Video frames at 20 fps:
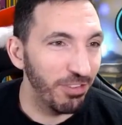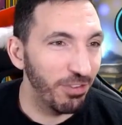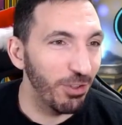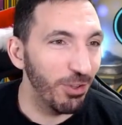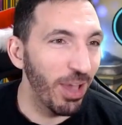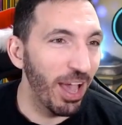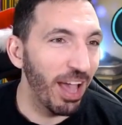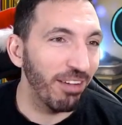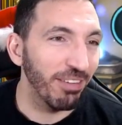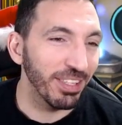if
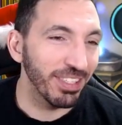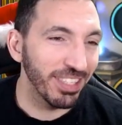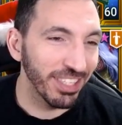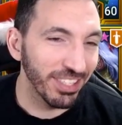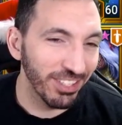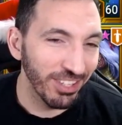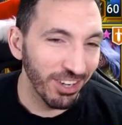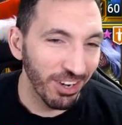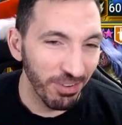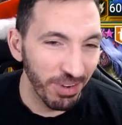you have a
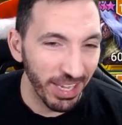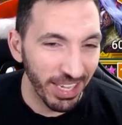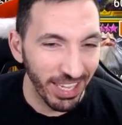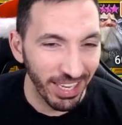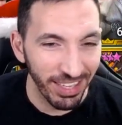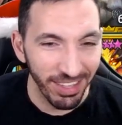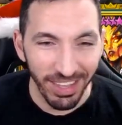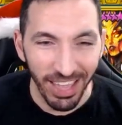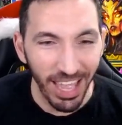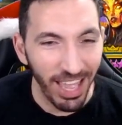six star
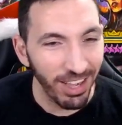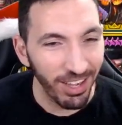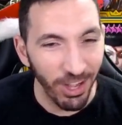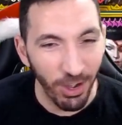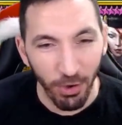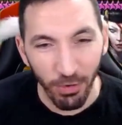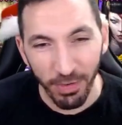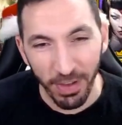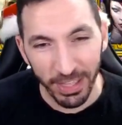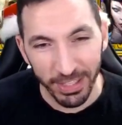awakening. You can't
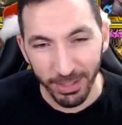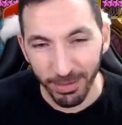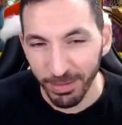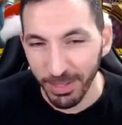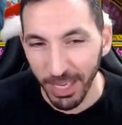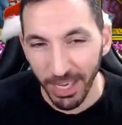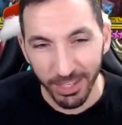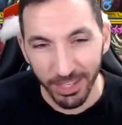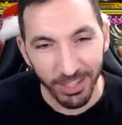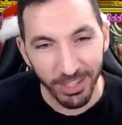go Phantom
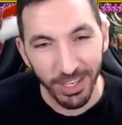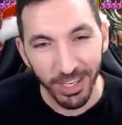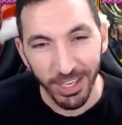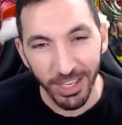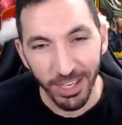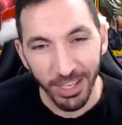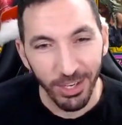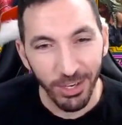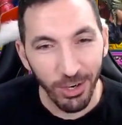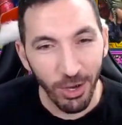Touch.
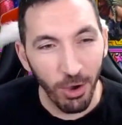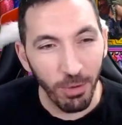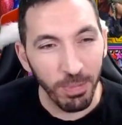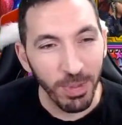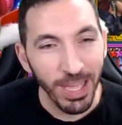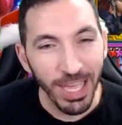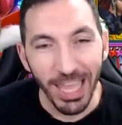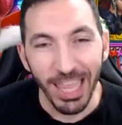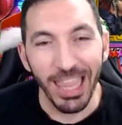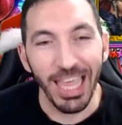
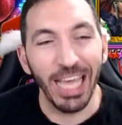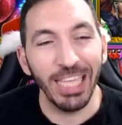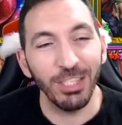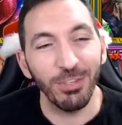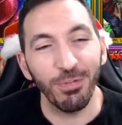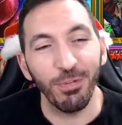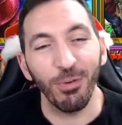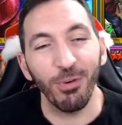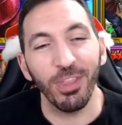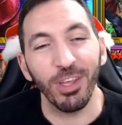Nope.
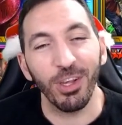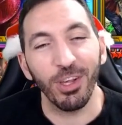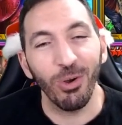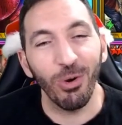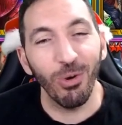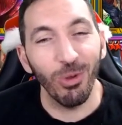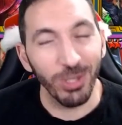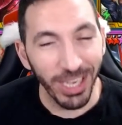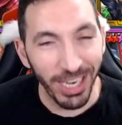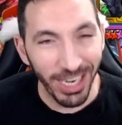That's for the
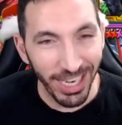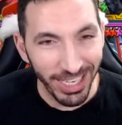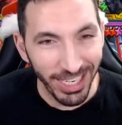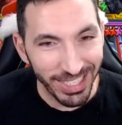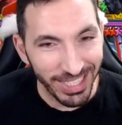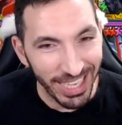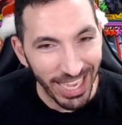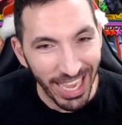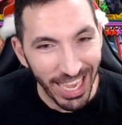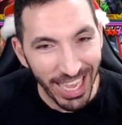Cold
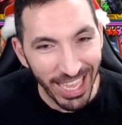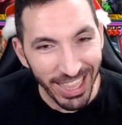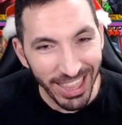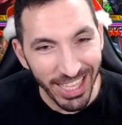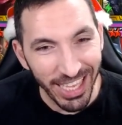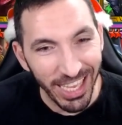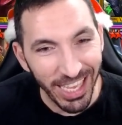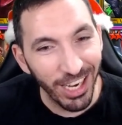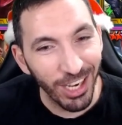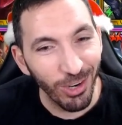Hearts and
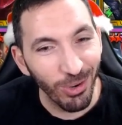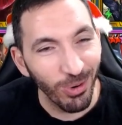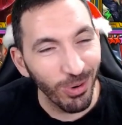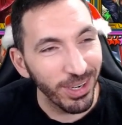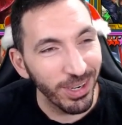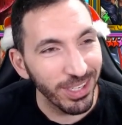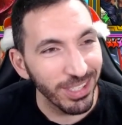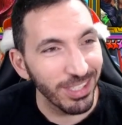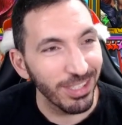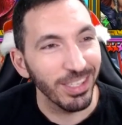the
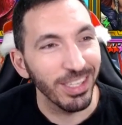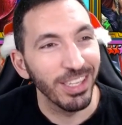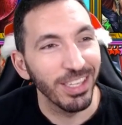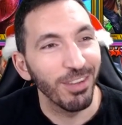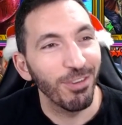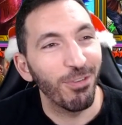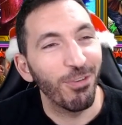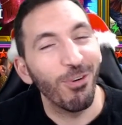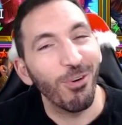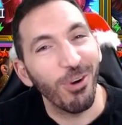Allures
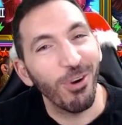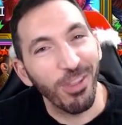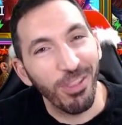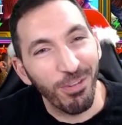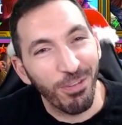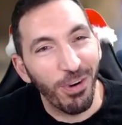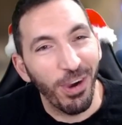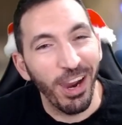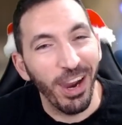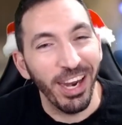for the
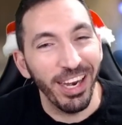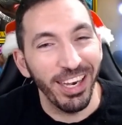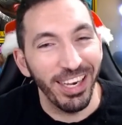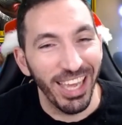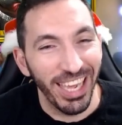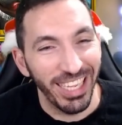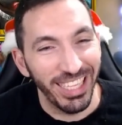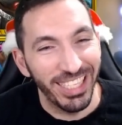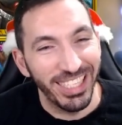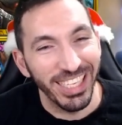Fire
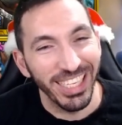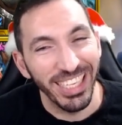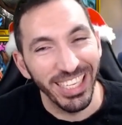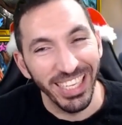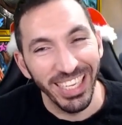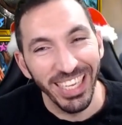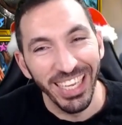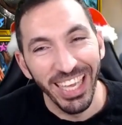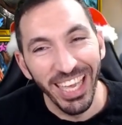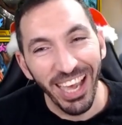Knight.
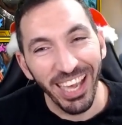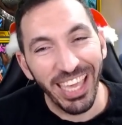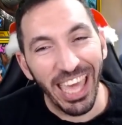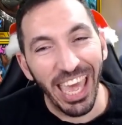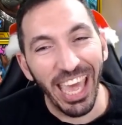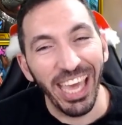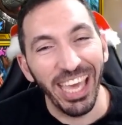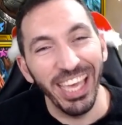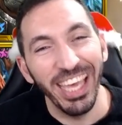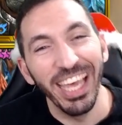
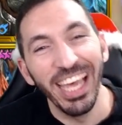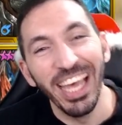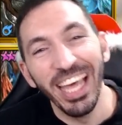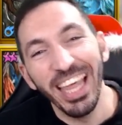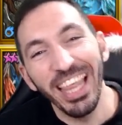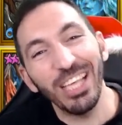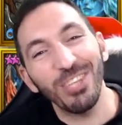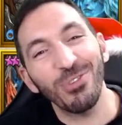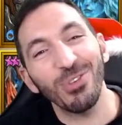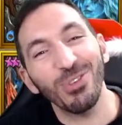Okay,
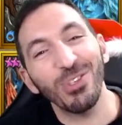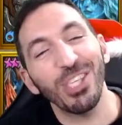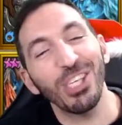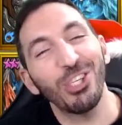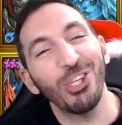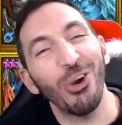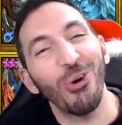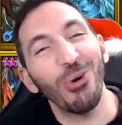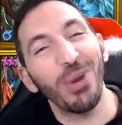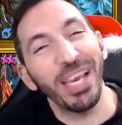this was the
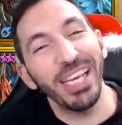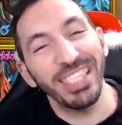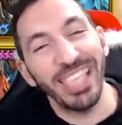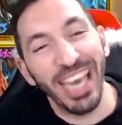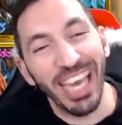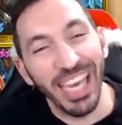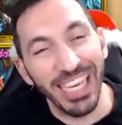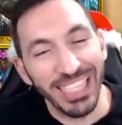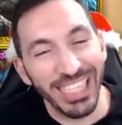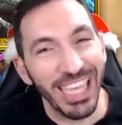showcase,
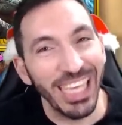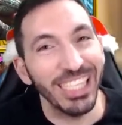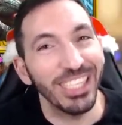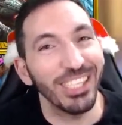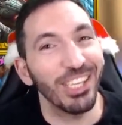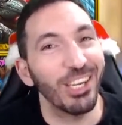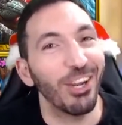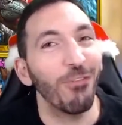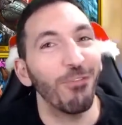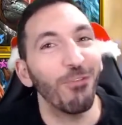guys.
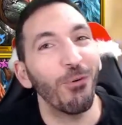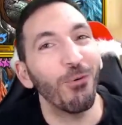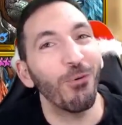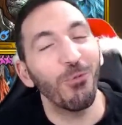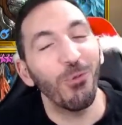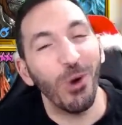Thanks a lot for